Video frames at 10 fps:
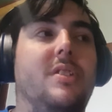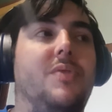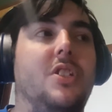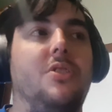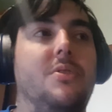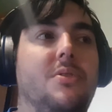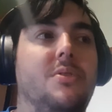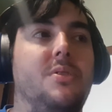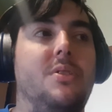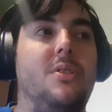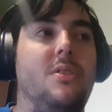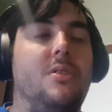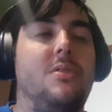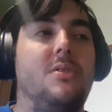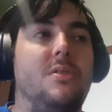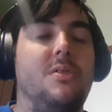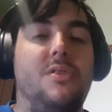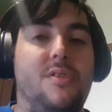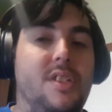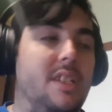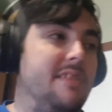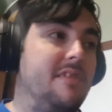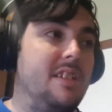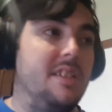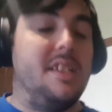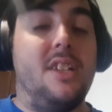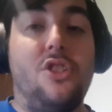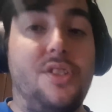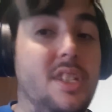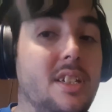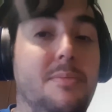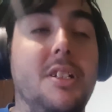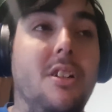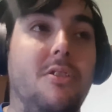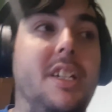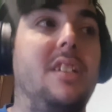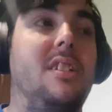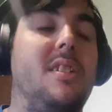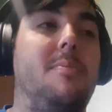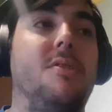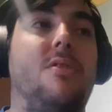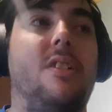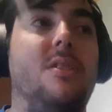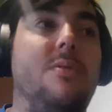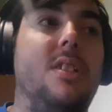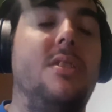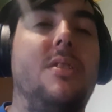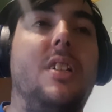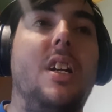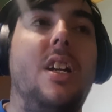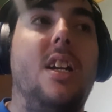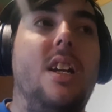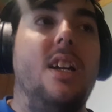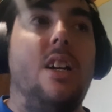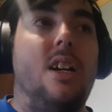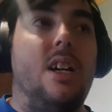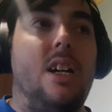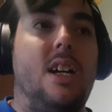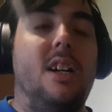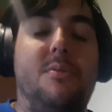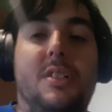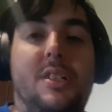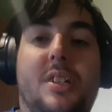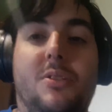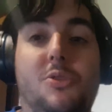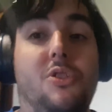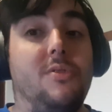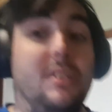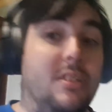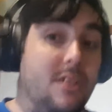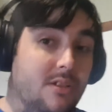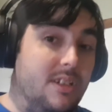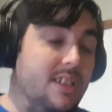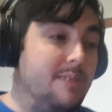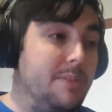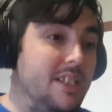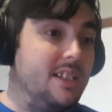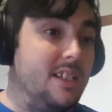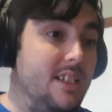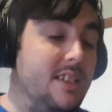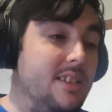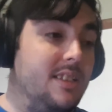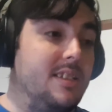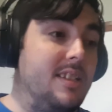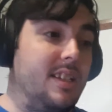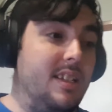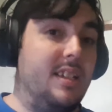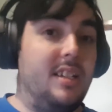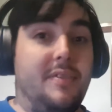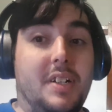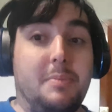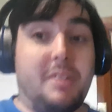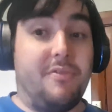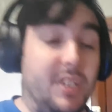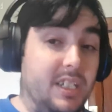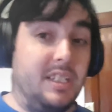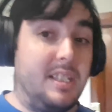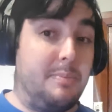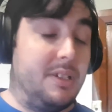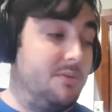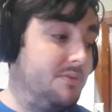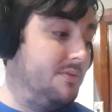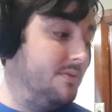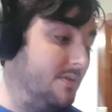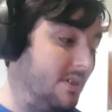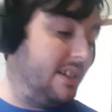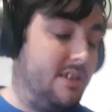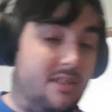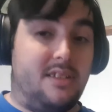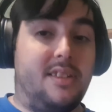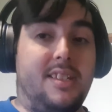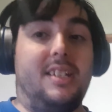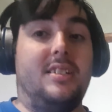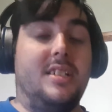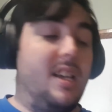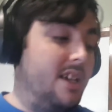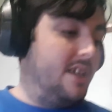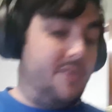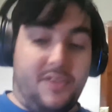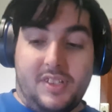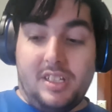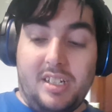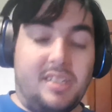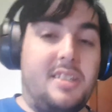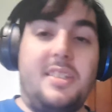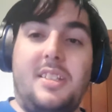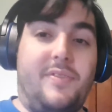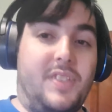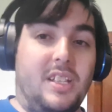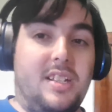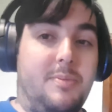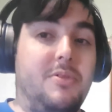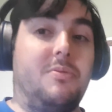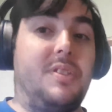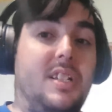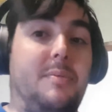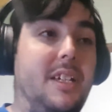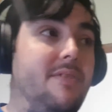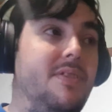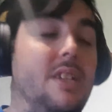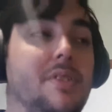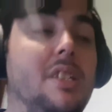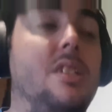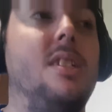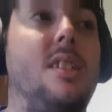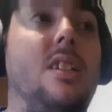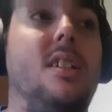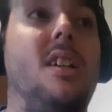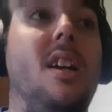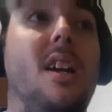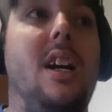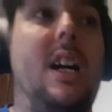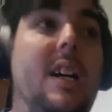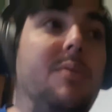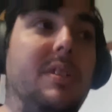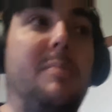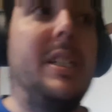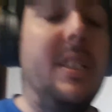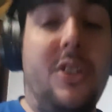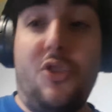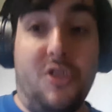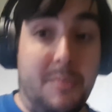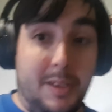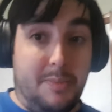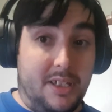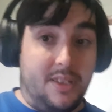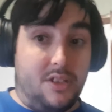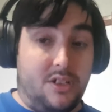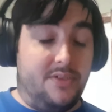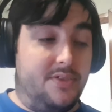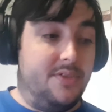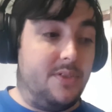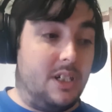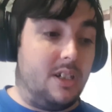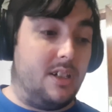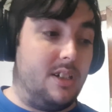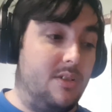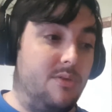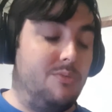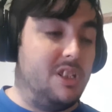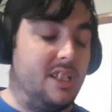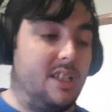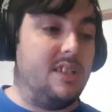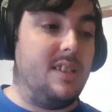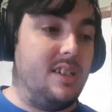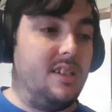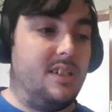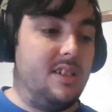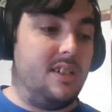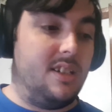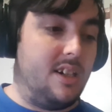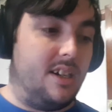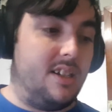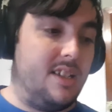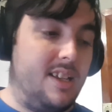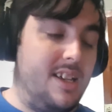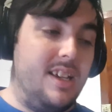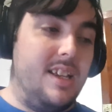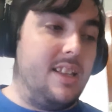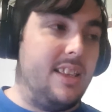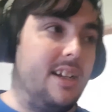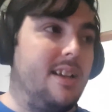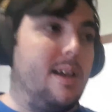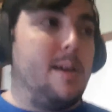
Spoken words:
of view on series that just keep going and exploring the world, I would have told you the longer the better. And if I'd been reading Spell like Singer, if the last book was coming out 5-10 years ago, I would have been extremely pissed off with it ending. That